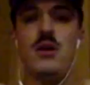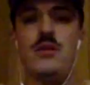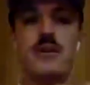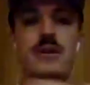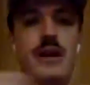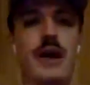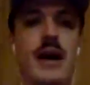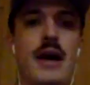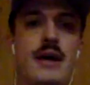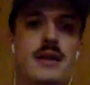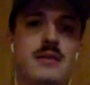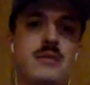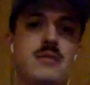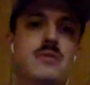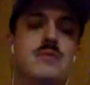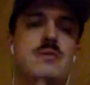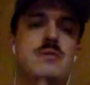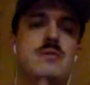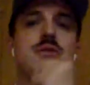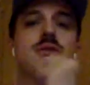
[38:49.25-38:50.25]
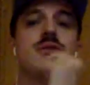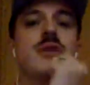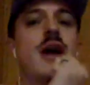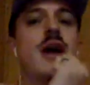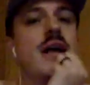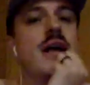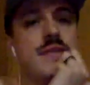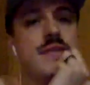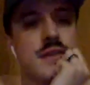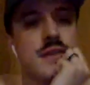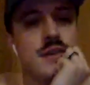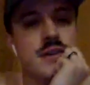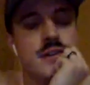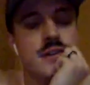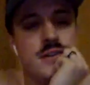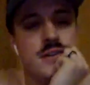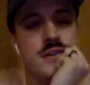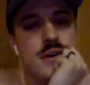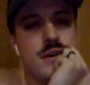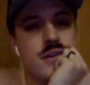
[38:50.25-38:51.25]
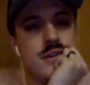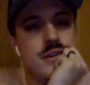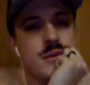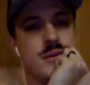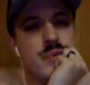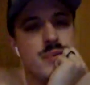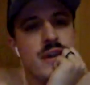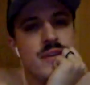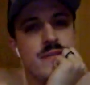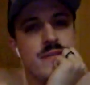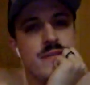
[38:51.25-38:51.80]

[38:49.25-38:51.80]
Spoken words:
they're not. They're not. The big